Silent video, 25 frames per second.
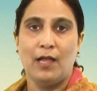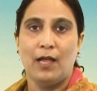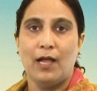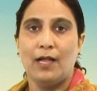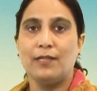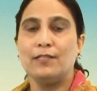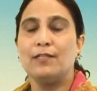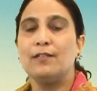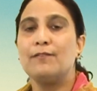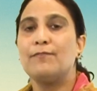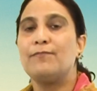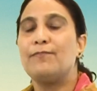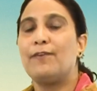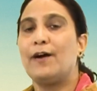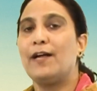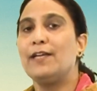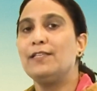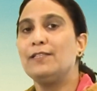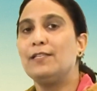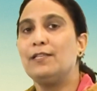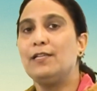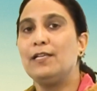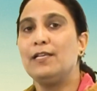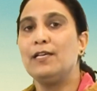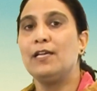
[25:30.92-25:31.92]
And then
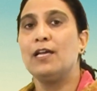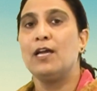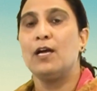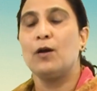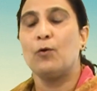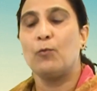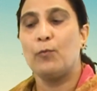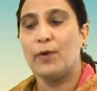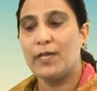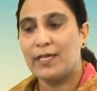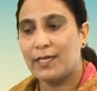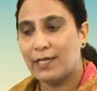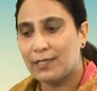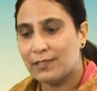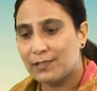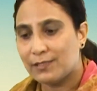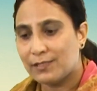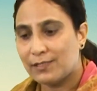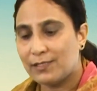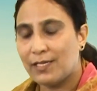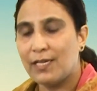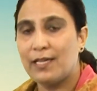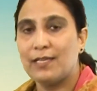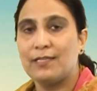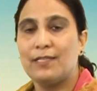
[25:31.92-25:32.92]
finally we can
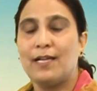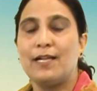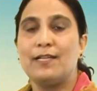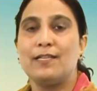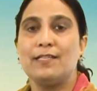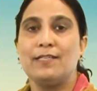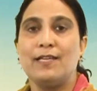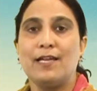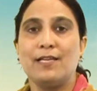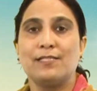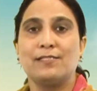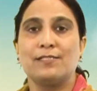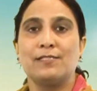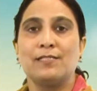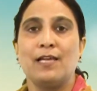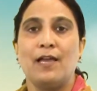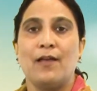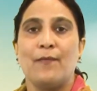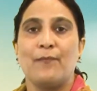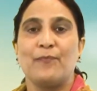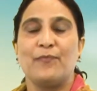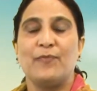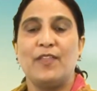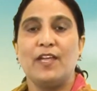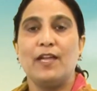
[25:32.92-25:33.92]
say that yes,
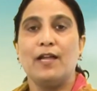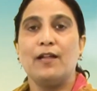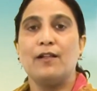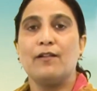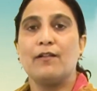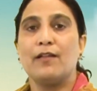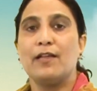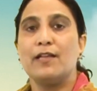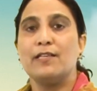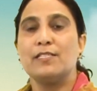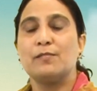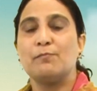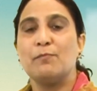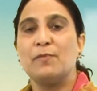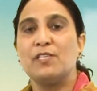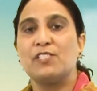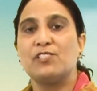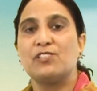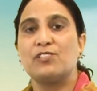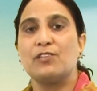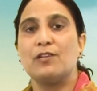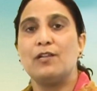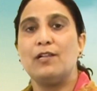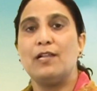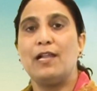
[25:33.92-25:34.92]
there is
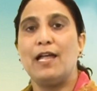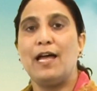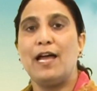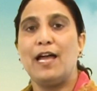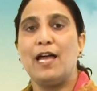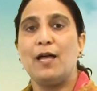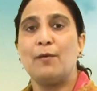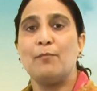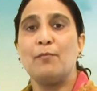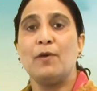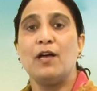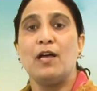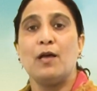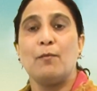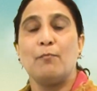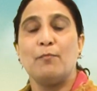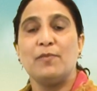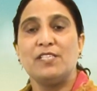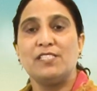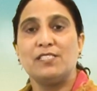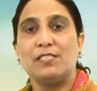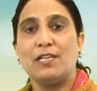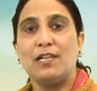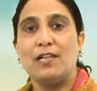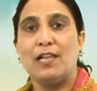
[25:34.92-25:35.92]
Mr. Lamb.
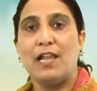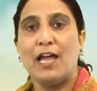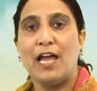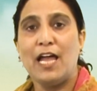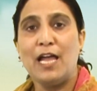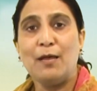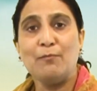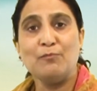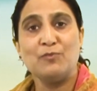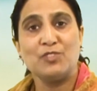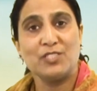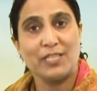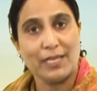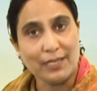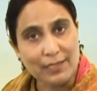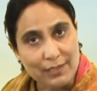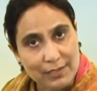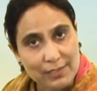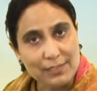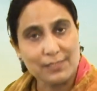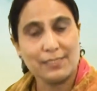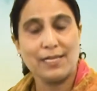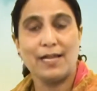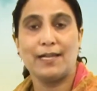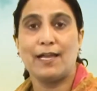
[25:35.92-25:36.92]
Mr. Lamb
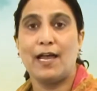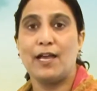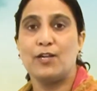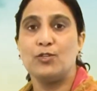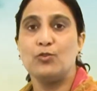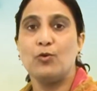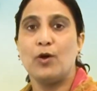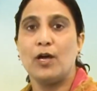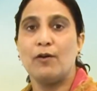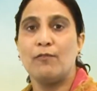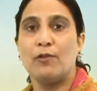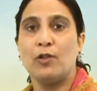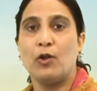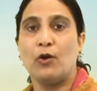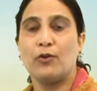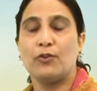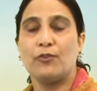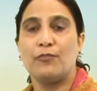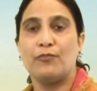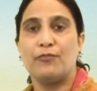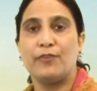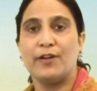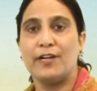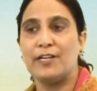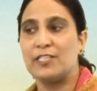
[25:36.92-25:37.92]
tells that I do have a lot of
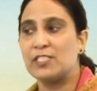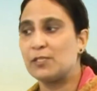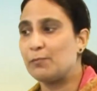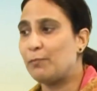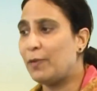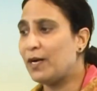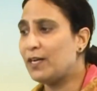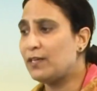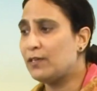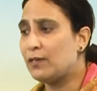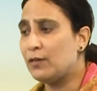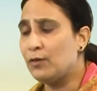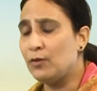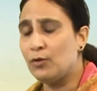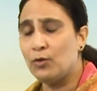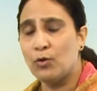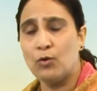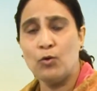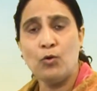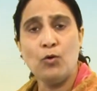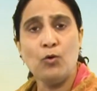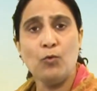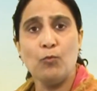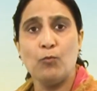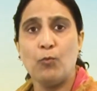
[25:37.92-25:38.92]
friends, but no
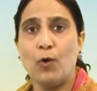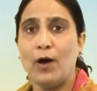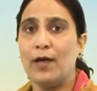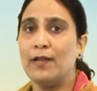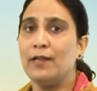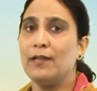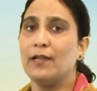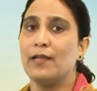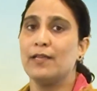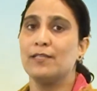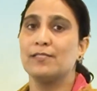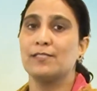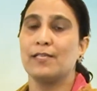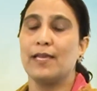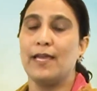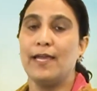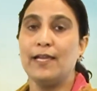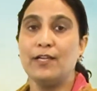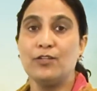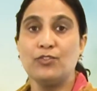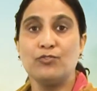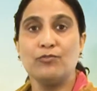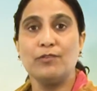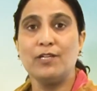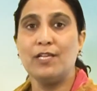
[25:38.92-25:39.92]
one is
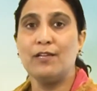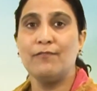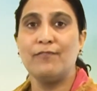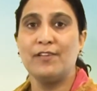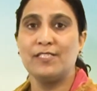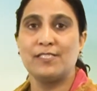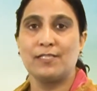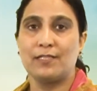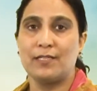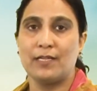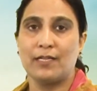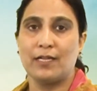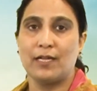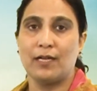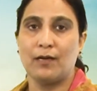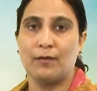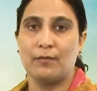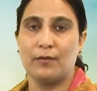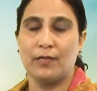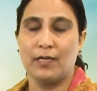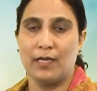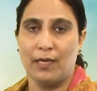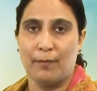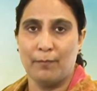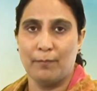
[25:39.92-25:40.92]
actually visiting
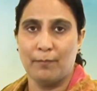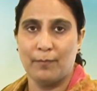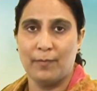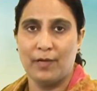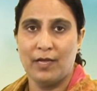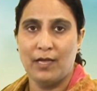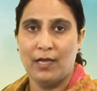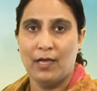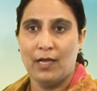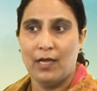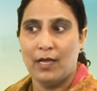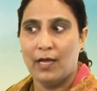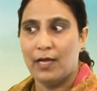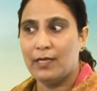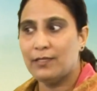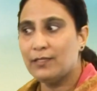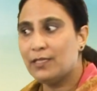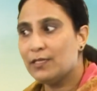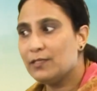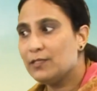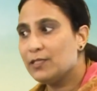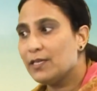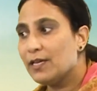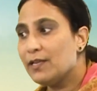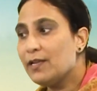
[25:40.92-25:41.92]
him. And
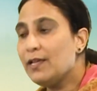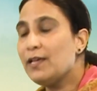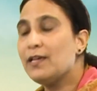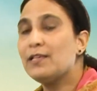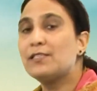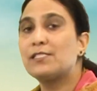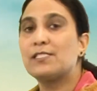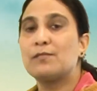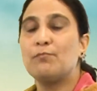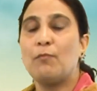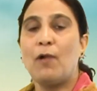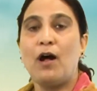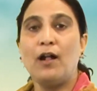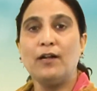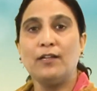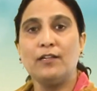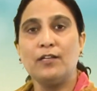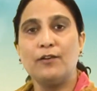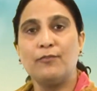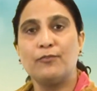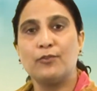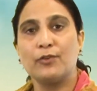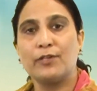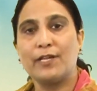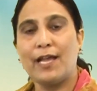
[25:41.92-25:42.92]
then Derry is smart
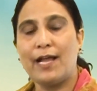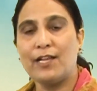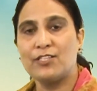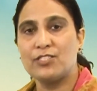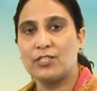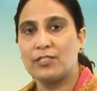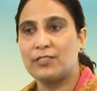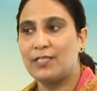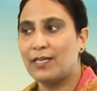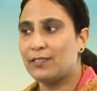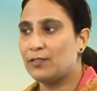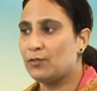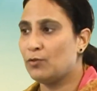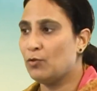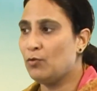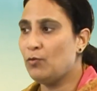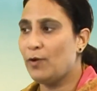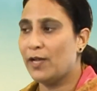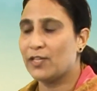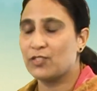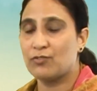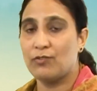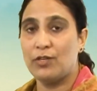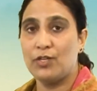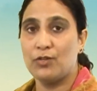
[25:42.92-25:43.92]
enough to catch it that no,
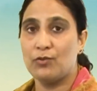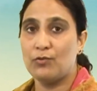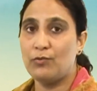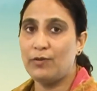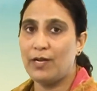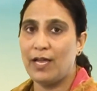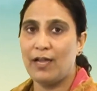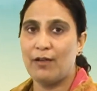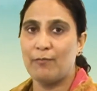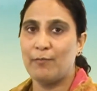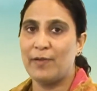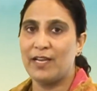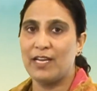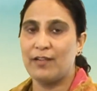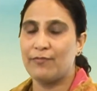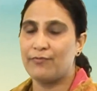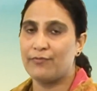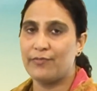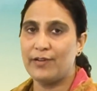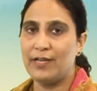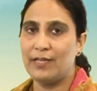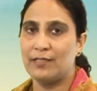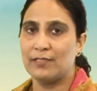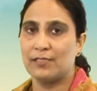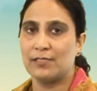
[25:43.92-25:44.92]
actually you don't have many
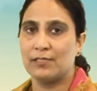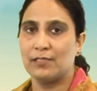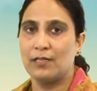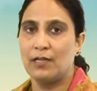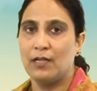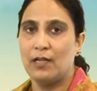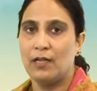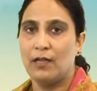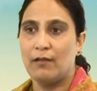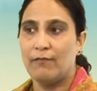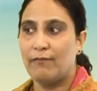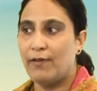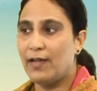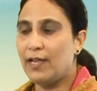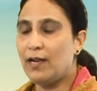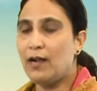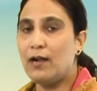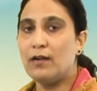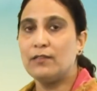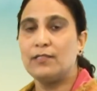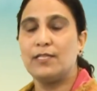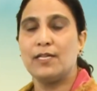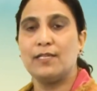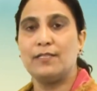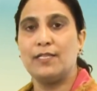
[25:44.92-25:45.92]
friends. Where
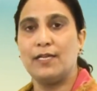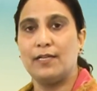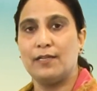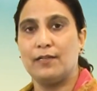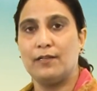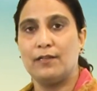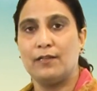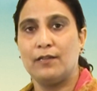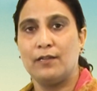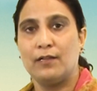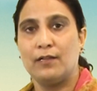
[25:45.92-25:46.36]
are they then?